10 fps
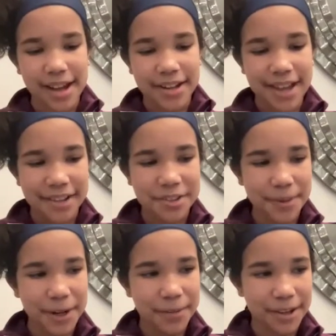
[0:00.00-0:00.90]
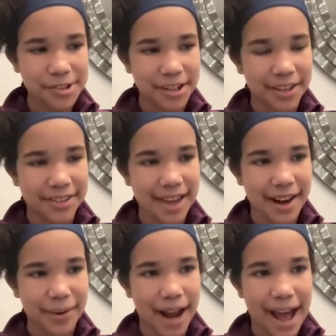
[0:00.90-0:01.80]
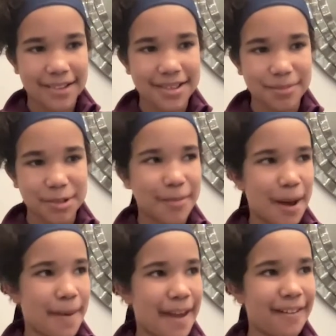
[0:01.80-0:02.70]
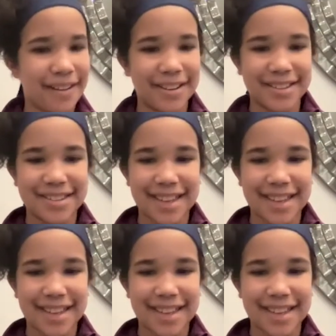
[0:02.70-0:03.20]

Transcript: I just had so many questions, and I would ask them to my parents,